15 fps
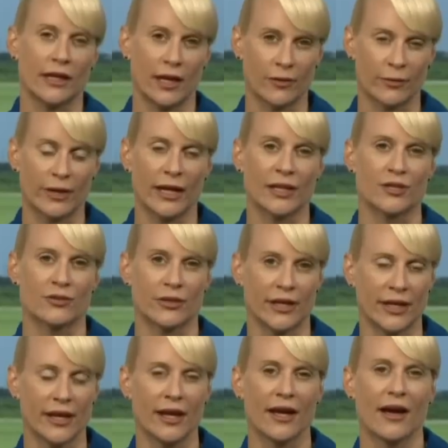on
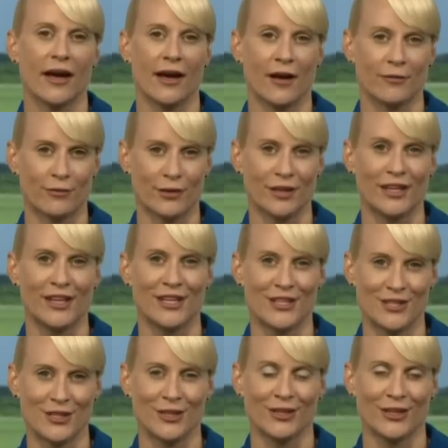reentry uh, for the heat
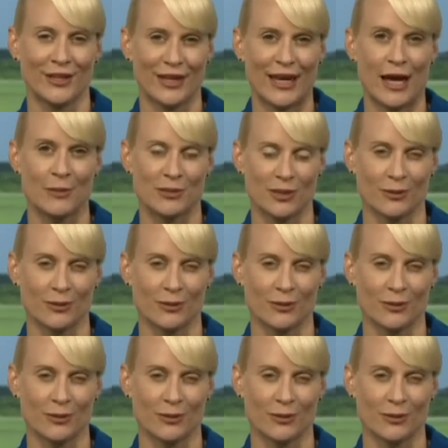shield and the capsule